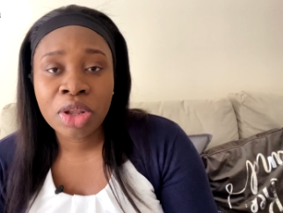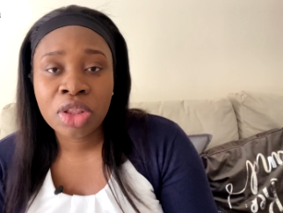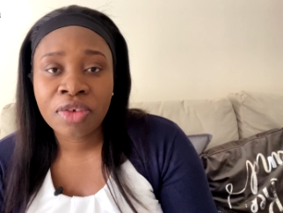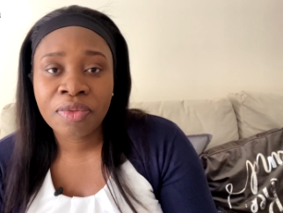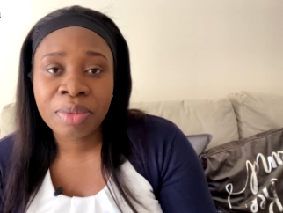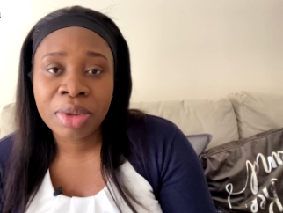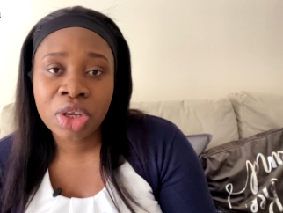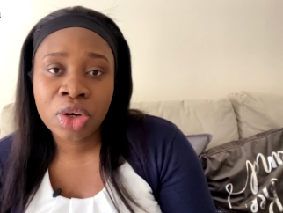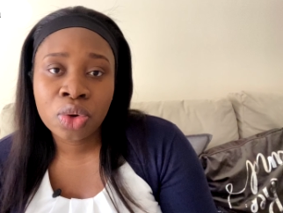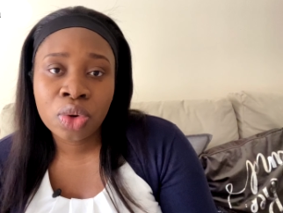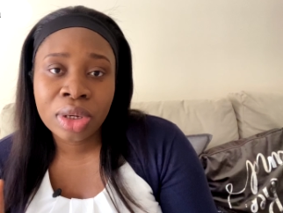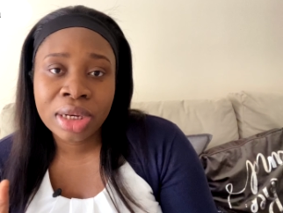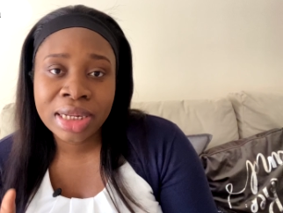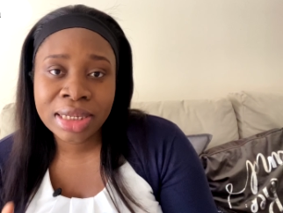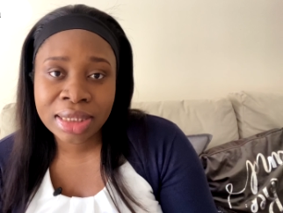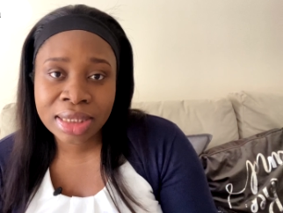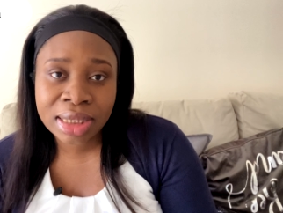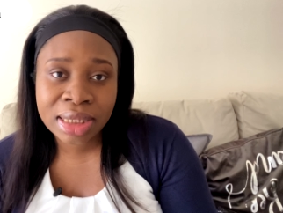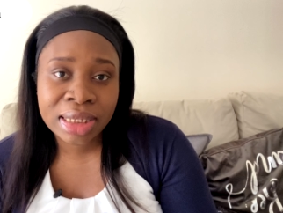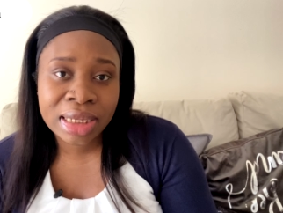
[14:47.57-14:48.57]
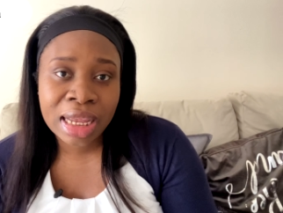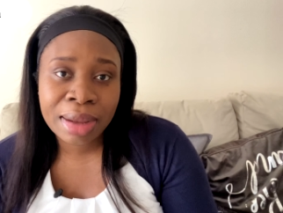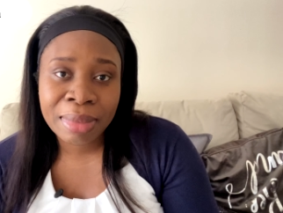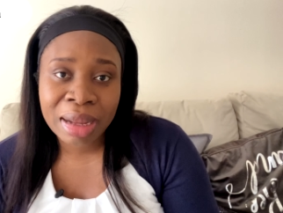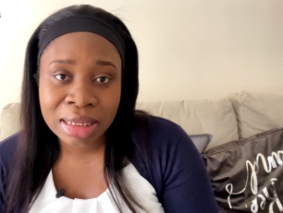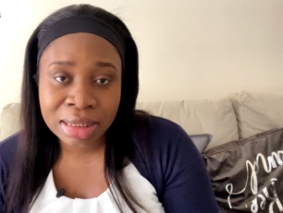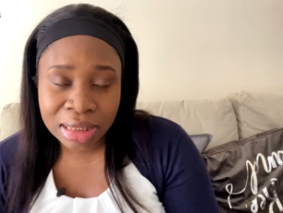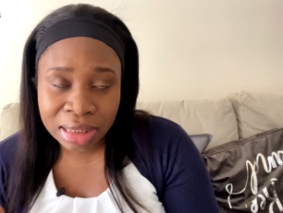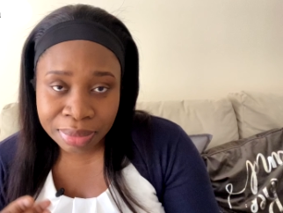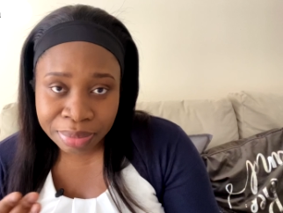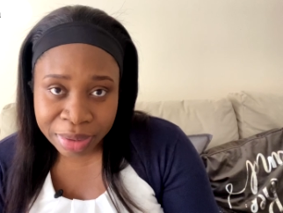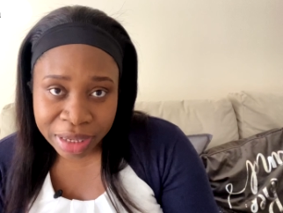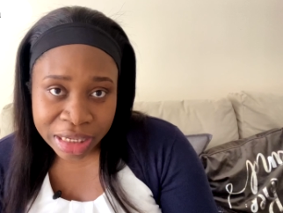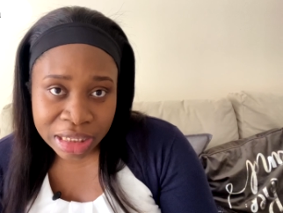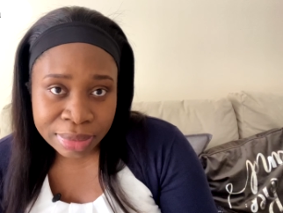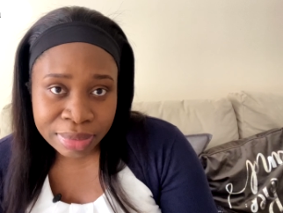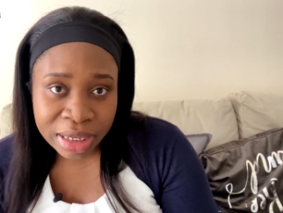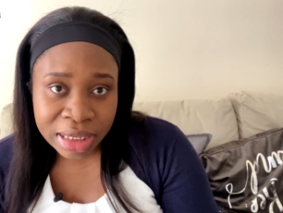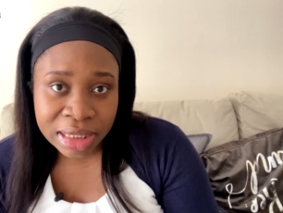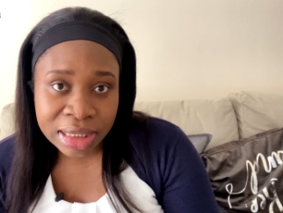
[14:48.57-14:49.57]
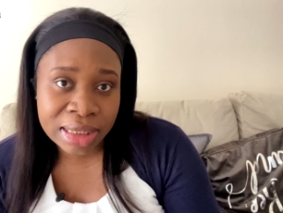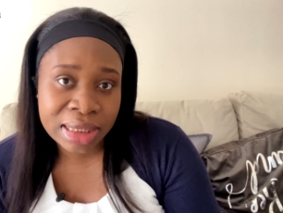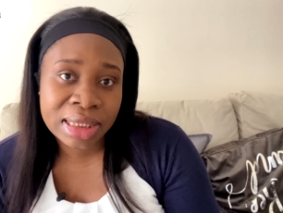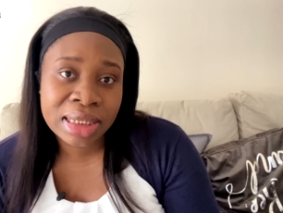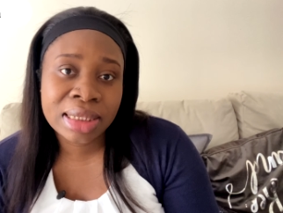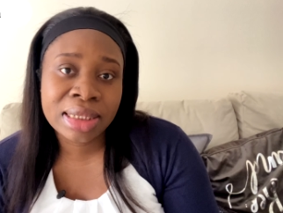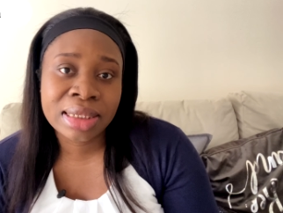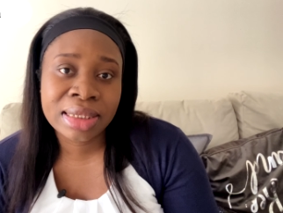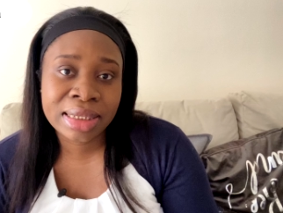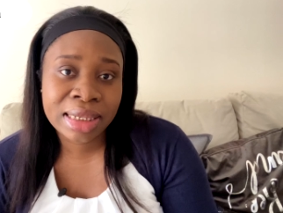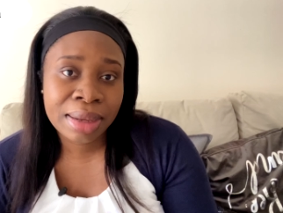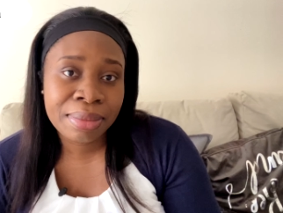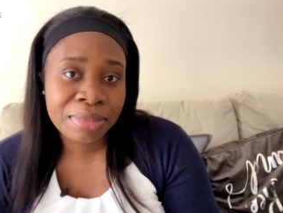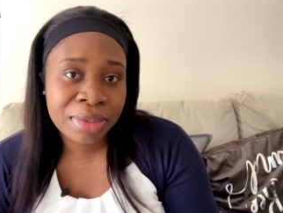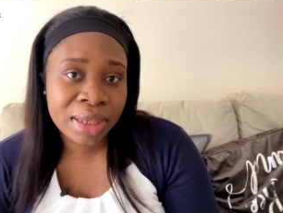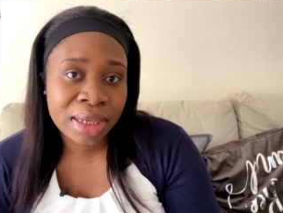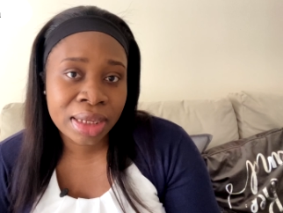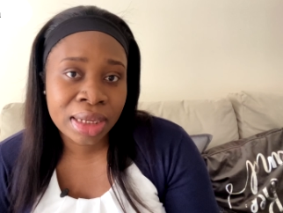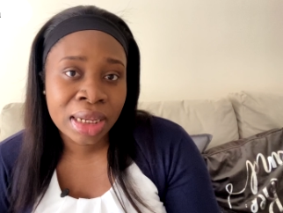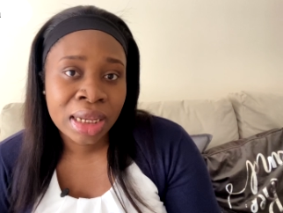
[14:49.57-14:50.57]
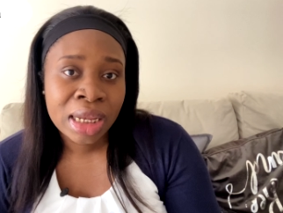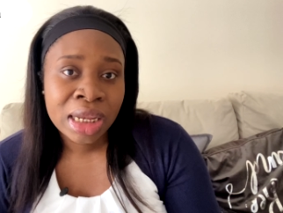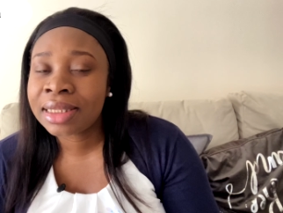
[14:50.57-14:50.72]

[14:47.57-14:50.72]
you know, listing them and still be explaining. It's still the same thing.